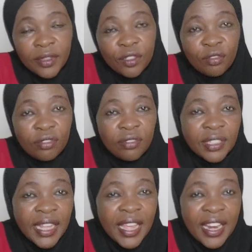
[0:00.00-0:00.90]
you lose
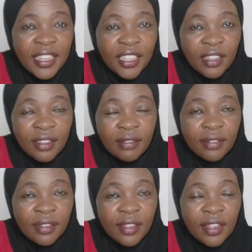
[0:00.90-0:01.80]
the energy,
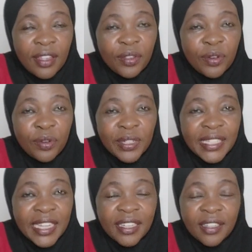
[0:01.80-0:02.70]
you lose
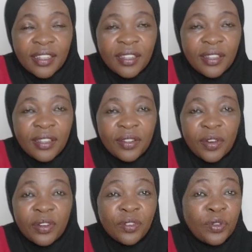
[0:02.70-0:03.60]
it, you
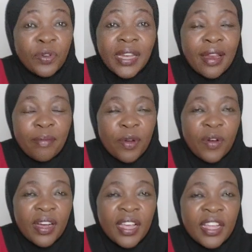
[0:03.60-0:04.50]
don't do it anymore.